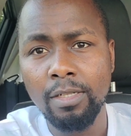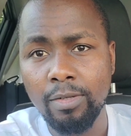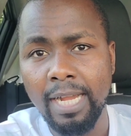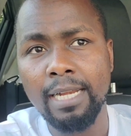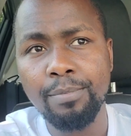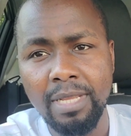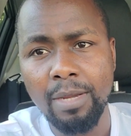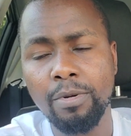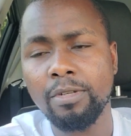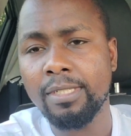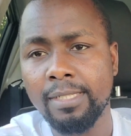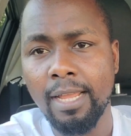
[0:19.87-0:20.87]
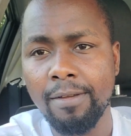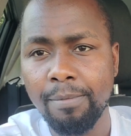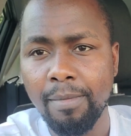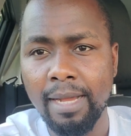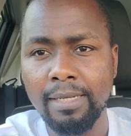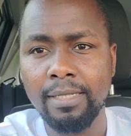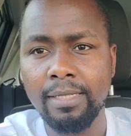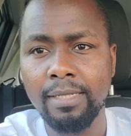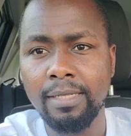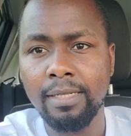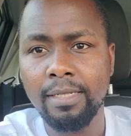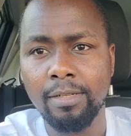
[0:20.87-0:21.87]
you can be able to save money,
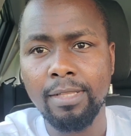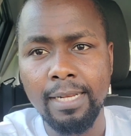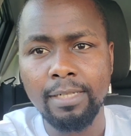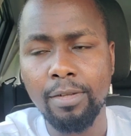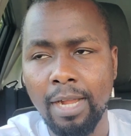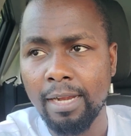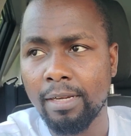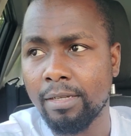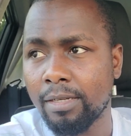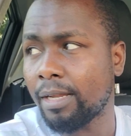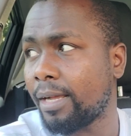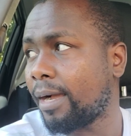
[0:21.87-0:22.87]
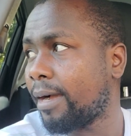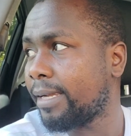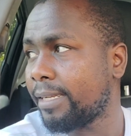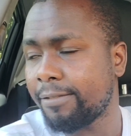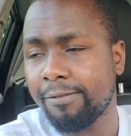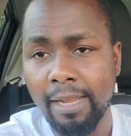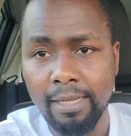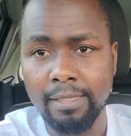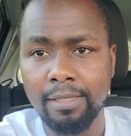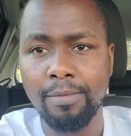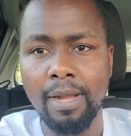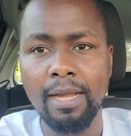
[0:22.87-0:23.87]
so then you can
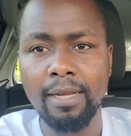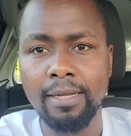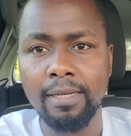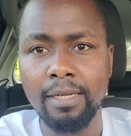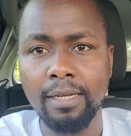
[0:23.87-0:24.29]
invest back